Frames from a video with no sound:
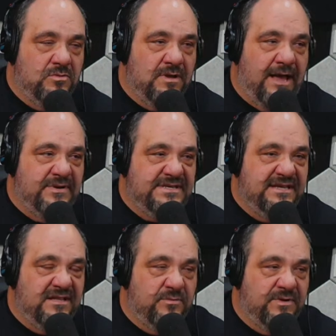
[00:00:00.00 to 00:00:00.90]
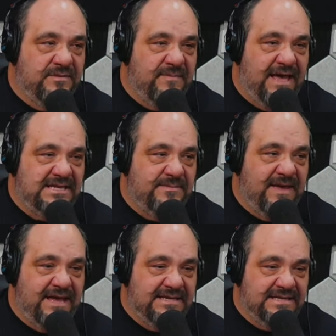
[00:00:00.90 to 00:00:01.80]
I was dealing with Maxim
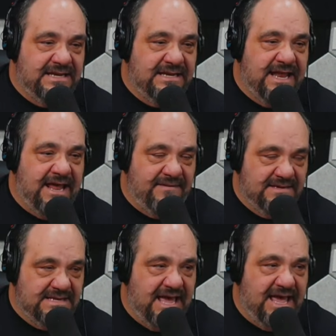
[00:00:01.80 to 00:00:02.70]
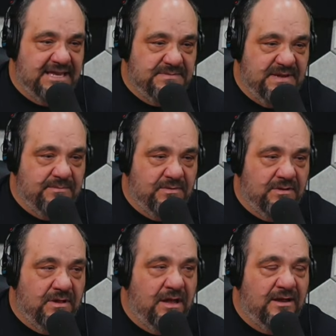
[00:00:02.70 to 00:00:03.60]
magazine and this guy's
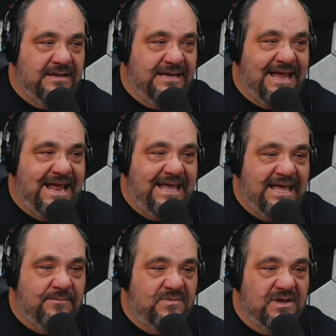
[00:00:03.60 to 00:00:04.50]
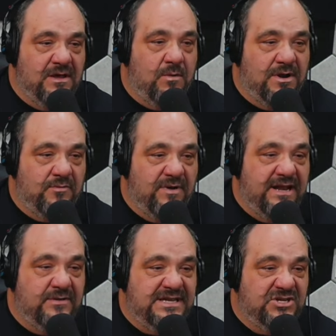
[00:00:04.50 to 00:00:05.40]
people on getting him to go on a
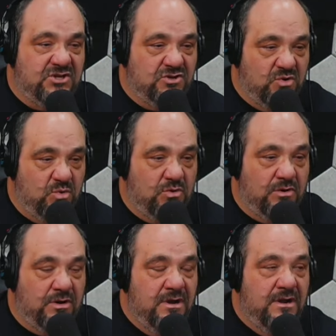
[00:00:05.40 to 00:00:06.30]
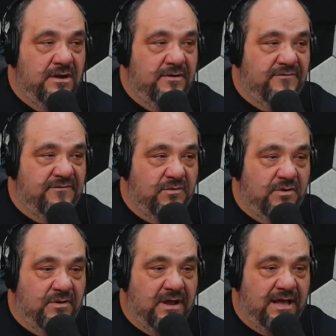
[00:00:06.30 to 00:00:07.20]
radio station tour
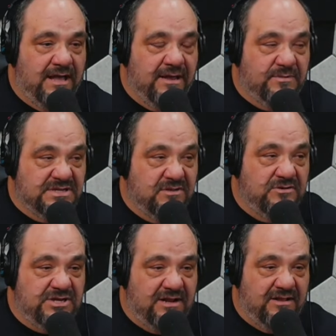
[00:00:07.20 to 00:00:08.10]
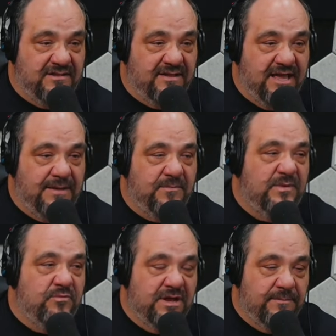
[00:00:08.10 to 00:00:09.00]
for it was Clear Channel at the time.
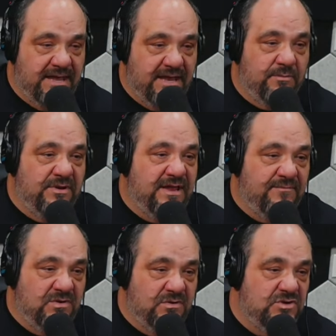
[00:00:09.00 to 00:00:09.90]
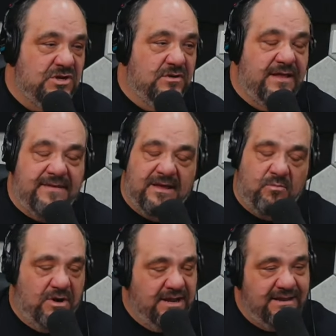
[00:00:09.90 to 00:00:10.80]
We'd bring him in, we'd have him do show, and they
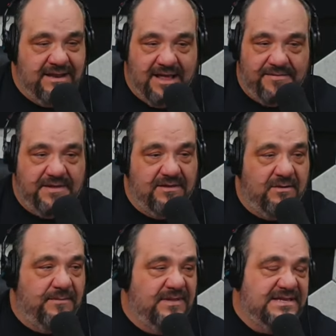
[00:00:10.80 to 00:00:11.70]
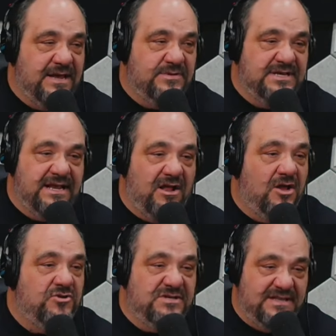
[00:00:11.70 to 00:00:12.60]
wanted nothing to do. I mean, this guy was looking at
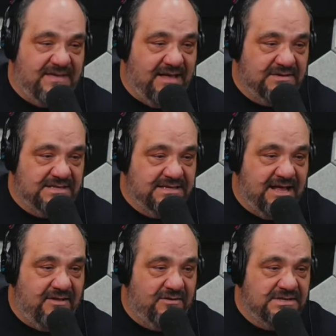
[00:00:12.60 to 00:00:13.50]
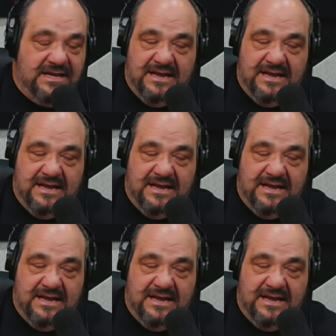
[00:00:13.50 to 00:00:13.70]
hundreds of thousands of dollars,